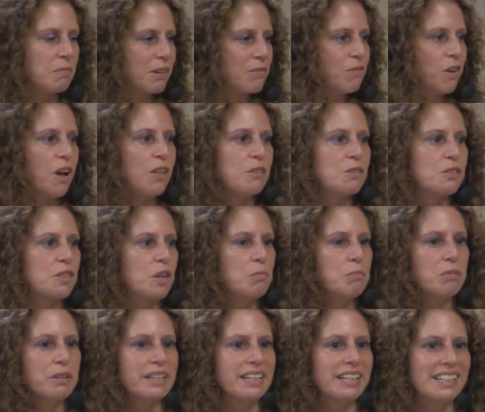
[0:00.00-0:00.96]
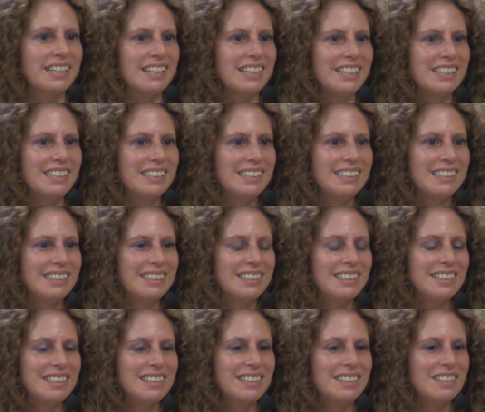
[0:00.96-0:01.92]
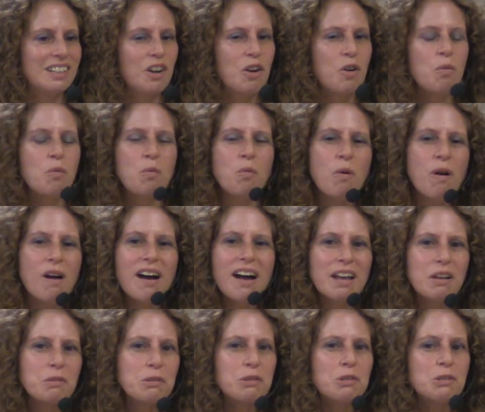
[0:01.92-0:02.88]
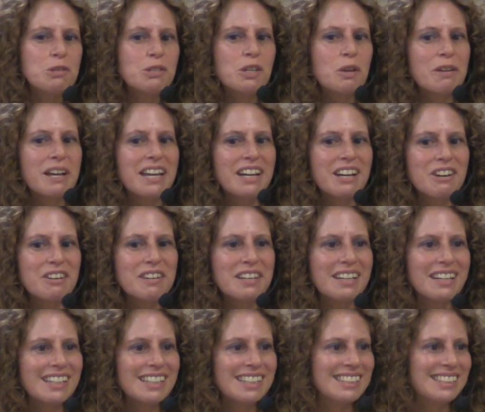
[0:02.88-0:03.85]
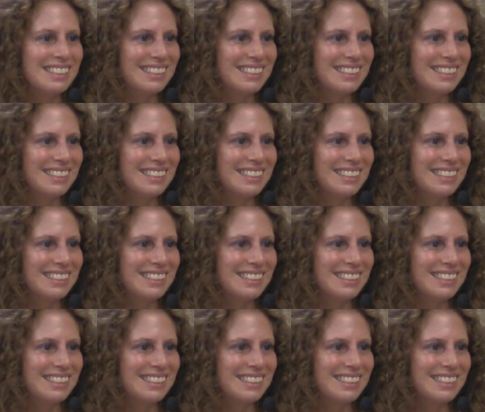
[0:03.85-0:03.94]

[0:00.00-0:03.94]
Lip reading: my father's upbringing. Why were you so angry?